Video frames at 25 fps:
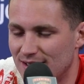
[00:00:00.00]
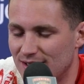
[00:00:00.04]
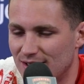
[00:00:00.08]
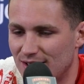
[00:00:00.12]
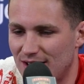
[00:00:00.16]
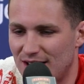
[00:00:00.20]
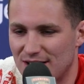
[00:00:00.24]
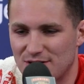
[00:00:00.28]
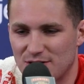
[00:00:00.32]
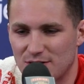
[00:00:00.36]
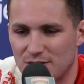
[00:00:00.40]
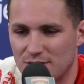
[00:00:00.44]

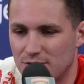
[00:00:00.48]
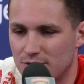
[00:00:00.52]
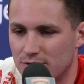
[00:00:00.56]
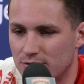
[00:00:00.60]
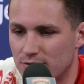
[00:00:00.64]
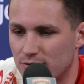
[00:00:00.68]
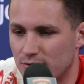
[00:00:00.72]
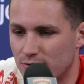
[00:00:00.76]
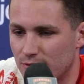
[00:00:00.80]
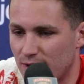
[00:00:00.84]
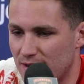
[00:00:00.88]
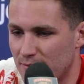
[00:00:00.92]
lots
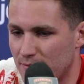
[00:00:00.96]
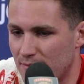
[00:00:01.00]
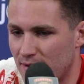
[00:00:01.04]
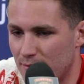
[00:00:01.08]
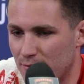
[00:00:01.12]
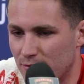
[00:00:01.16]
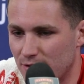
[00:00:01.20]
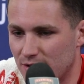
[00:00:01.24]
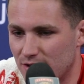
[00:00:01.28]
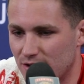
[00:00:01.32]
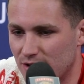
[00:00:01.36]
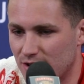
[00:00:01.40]
of great
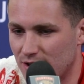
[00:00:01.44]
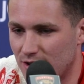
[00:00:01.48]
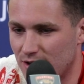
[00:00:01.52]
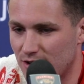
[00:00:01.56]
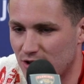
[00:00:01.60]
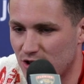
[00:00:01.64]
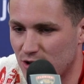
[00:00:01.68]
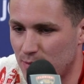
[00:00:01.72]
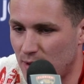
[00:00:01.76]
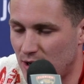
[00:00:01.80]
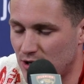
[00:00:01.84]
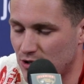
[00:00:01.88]
memories
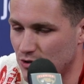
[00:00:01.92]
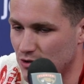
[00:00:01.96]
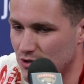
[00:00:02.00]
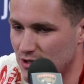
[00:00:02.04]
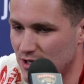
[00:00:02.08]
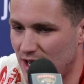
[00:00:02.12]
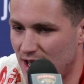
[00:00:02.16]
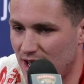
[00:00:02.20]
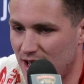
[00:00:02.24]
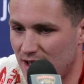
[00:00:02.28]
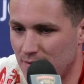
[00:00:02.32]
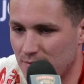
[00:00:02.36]
here, special
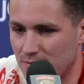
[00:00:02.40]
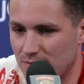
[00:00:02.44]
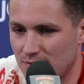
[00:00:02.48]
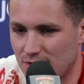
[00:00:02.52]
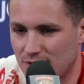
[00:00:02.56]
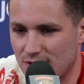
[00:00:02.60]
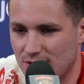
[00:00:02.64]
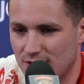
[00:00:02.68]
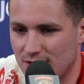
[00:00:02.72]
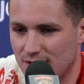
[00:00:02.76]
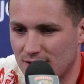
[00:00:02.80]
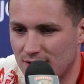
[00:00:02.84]

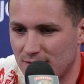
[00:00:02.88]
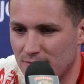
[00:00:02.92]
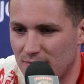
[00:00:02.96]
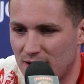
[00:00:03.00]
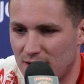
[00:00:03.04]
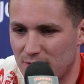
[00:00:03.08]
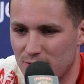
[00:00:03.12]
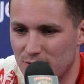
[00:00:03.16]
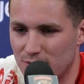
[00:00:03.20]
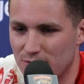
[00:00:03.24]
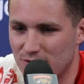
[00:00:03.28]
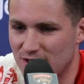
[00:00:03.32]
times.
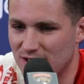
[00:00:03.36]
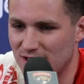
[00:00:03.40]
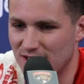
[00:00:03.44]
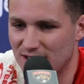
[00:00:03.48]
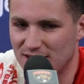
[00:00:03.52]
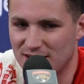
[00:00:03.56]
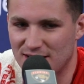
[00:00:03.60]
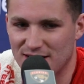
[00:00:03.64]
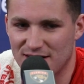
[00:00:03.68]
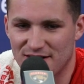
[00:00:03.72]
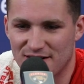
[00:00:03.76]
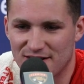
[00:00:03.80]
My
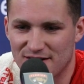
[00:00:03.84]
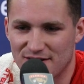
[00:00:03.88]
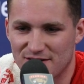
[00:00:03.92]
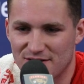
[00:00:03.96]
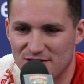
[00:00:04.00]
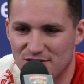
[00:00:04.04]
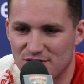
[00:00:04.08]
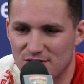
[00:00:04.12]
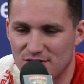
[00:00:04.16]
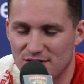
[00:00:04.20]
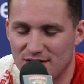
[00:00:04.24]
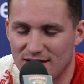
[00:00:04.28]
routine here
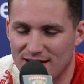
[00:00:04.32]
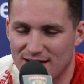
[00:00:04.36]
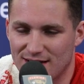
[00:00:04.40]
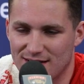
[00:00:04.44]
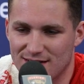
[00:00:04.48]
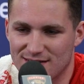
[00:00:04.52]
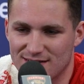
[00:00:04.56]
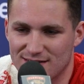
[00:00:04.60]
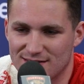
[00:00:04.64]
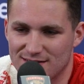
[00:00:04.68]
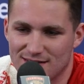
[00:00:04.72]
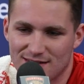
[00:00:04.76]
is like,
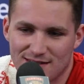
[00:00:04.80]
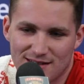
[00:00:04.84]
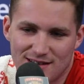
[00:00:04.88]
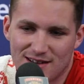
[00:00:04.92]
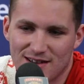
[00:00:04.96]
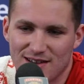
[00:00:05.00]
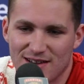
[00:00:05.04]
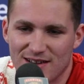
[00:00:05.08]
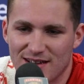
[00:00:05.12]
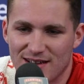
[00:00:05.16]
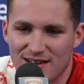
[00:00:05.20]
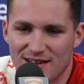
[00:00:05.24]

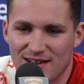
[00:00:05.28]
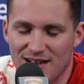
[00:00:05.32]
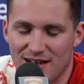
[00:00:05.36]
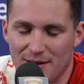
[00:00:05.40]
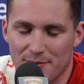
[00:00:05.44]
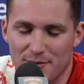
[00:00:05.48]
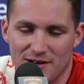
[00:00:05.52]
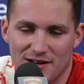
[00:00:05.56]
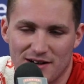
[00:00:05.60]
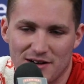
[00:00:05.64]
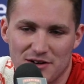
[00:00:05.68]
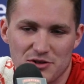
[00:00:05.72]

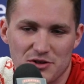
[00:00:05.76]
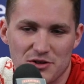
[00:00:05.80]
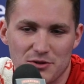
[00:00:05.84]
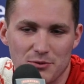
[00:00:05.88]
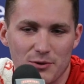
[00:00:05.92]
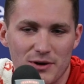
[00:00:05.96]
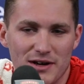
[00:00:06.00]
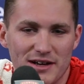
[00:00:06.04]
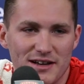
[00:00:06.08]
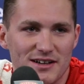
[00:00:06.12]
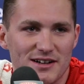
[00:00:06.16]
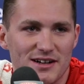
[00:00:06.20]
I mean, honestly,
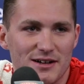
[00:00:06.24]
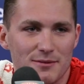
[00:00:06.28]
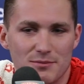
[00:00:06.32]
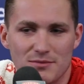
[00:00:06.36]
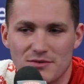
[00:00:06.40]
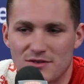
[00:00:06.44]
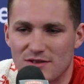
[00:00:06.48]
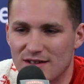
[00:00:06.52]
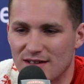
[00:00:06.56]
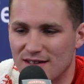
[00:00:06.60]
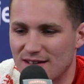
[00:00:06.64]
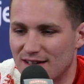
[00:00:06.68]
waking up
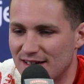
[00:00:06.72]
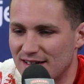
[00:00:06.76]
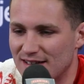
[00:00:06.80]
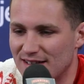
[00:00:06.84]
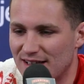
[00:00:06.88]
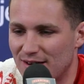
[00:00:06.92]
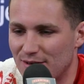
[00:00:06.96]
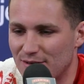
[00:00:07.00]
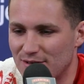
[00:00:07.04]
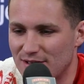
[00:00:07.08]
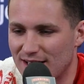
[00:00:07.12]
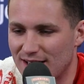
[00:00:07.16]
and seeing like
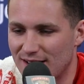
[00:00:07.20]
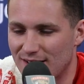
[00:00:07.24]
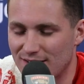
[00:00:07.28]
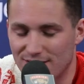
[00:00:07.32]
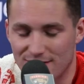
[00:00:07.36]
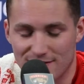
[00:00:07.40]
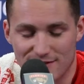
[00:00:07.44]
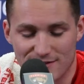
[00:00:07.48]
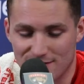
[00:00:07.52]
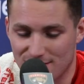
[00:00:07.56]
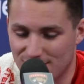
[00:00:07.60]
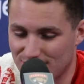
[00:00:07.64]

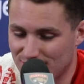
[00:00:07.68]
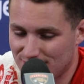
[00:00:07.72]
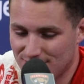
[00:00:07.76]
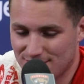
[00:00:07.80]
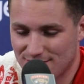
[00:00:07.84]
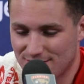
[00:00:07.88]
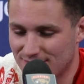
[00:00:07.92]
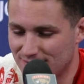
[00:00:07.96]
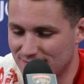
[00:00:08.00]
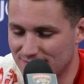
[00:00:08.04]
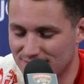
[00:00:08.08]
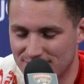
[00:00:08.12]
downtown, you just
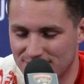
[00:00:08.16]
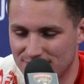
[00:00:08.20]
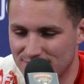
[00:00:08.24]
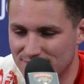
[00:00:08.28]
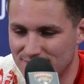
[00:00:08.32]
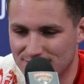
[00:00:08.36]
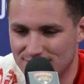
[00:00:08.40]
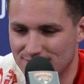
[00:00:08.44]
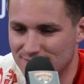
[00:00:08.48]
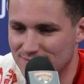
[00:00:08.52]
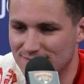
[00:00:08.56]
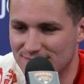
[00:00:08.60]

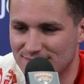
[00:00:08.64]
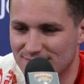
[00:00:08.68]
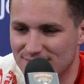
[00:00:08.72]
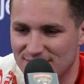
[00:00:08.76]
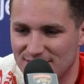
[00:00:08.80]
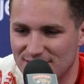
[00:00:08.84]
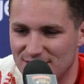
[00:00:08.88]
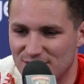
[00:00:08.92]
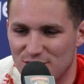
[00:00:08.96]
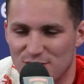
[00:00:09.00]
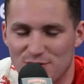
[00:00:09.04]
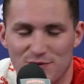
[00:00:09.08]

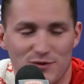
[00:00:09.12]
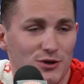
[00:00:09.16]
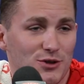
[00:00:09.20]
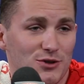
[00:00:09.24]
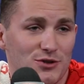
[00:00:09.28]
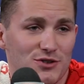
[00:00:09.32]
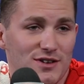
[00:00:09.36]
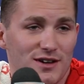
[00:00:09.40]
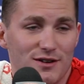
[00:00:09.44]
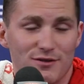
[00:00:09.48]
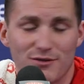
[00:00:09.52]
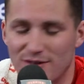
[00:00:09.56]

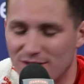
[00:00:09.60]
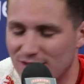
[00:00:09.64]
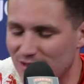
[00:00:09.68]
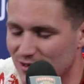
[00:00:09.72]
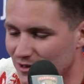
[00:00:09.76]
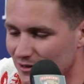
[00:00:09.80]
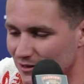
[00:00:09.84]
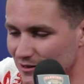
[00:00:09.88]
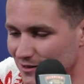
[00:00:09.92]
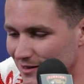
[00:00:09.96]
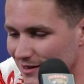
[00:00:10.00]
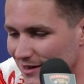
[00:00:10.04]
feels different.
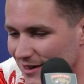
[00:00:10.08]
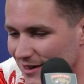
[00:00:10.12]
So